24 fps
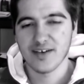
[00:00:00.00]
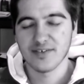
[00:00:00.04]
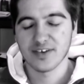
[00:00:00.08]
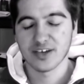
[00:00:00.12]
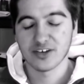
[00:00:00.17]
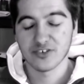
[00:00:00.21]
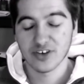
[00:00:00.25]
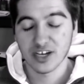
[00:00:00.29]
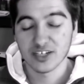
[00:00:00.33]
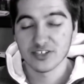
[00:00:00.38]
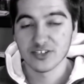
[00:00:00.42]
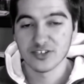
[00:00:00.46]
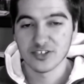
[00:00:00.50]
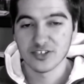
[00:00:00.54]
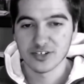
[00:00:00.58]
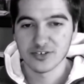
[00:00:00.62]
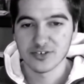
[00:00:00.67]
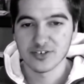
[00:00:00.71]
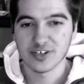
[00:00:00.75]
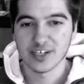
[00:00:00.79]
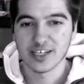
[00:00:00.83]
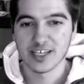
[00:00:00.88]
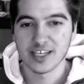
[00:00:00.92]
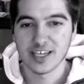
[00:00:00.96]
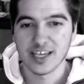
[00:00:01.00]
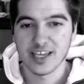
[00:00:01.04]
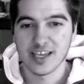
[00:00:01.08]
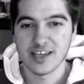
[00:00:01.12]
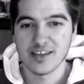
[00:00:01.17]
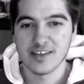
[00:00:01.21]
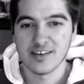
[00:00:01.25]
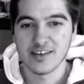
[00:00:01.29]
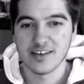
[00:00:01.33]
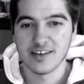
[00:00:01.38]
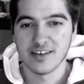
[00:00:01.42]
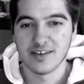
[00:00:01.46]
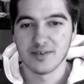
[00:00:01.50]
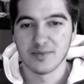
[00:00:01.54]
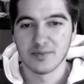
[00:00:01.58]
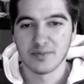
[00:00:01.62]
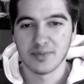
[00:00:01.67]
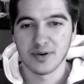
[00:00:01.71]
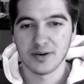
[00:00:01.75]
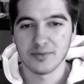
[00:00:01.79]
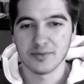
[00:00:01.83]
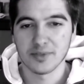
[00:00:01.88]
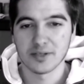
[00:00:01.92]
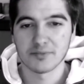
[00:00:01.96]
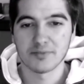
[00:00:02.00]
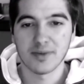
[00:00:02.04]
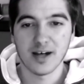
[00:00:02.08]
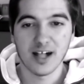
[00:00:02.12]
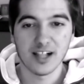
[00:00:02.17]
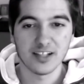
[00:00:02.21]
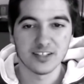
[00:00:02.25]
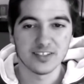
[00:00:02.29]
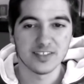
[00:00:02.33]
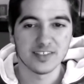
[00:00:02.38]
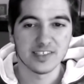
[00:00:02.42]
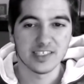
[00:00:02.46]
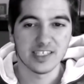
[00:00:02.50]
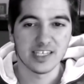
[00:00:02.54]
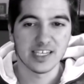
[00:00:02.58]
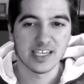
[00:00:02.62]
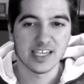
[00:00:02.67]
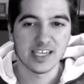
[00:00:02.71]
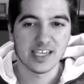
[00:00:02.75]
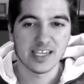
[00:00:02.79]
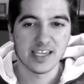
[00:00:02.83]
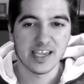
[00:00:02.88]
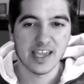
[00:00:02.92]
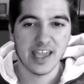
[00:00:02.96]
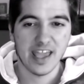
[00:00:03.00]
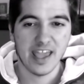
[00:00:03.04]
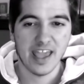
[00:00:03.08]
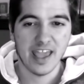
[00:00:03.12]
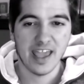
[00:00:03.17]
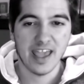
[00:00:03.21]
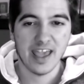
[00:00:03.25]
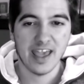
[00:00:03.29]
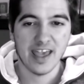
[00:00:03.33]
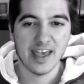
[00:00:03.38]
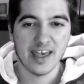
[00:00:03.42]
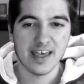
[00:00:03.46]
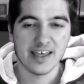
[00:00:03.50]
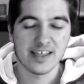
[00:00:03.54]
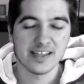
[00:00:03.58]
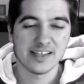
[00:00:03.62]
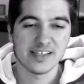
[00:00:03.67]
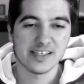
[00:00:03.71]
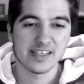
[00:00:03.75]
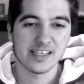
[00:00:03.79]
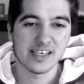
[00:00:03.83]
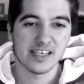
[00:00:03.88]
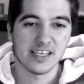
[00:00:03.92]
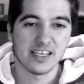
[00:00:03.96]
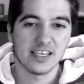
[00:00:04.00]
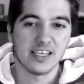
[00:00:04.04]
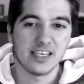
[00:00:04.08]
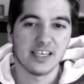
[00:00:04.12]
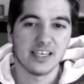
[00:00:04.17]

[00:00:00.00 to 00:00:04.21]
have a graduate degree in public policy, and